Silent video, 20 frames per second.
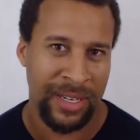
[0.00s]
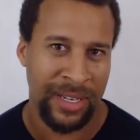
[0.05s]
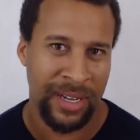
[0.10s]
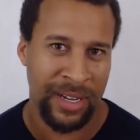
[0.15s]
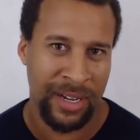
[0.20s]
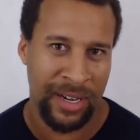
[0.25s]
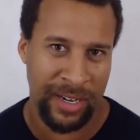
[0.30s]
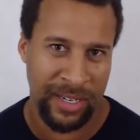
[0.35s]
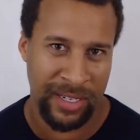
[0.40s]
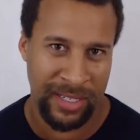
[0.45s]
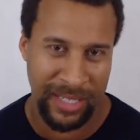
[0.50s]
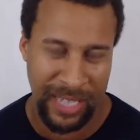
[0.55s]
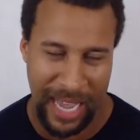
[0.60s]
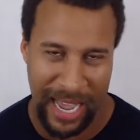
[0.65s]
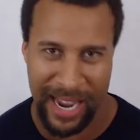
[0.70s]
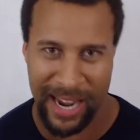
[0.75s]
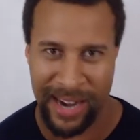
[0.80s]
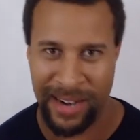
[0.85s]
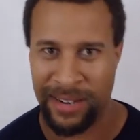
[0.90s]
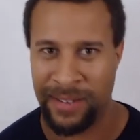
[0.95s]
Are you
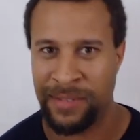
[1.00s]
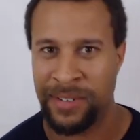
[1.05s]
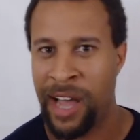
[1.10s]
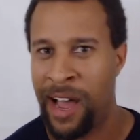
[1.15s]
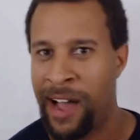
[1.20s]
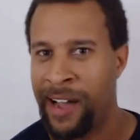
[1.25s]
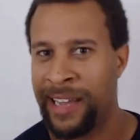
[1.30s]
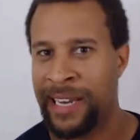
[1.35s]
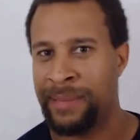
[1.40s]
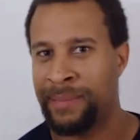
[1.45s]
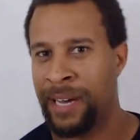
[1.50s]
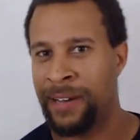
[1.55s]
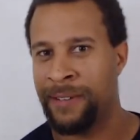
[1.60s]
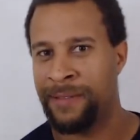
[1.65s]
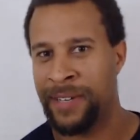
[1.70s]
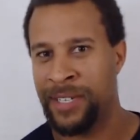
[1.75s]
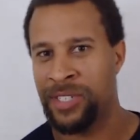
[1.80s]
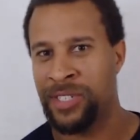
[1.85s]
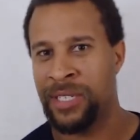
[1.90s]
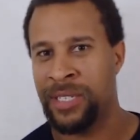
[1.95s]
tired of talking about
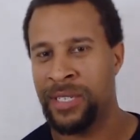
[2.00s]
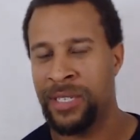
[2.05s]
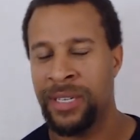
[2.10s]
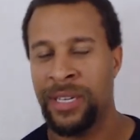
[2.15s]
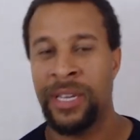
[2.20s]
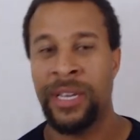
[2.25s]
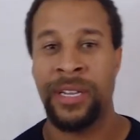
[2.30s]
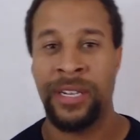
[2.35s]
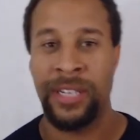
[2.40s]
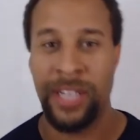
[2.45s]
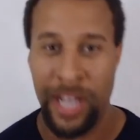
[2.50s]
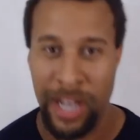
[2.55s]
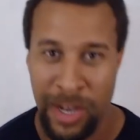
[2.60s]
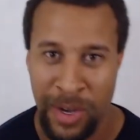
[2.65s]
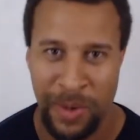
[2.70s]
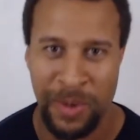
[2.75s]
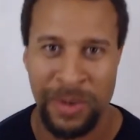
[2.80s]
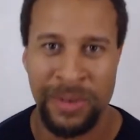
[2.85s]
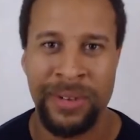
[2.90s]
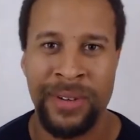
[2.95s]
fishing?
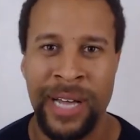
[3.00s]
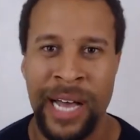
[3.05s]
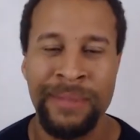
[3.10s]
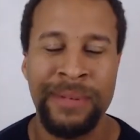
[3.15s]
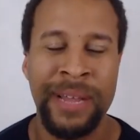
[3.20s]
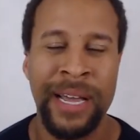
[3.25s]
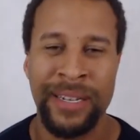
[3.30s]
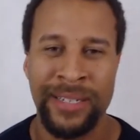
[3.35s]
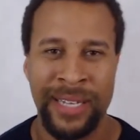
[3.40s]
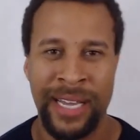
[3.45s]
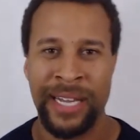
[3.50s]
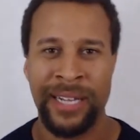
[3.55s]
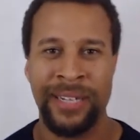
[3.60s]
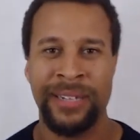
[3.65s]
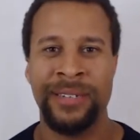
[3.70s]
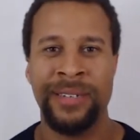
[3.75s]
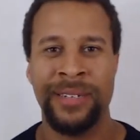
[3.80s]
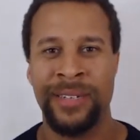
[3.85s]
No, I'm not tired.